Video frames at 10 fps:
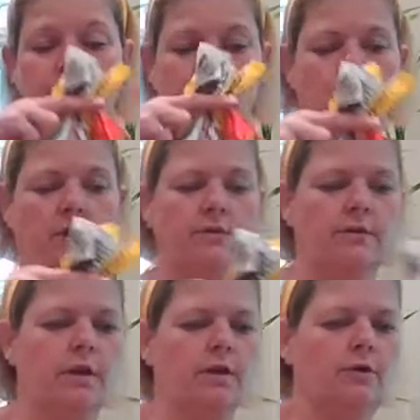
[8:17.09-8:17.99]
That's why they're
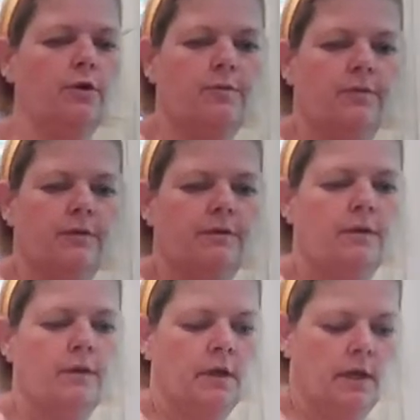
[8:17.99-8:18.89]
kind of open
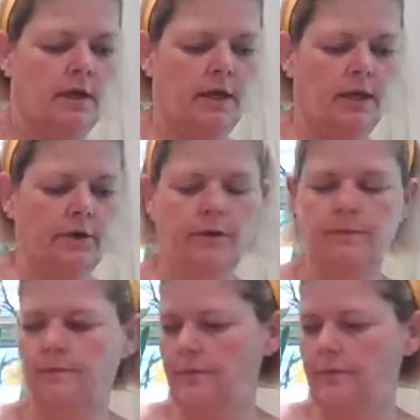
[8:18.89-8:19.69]
here.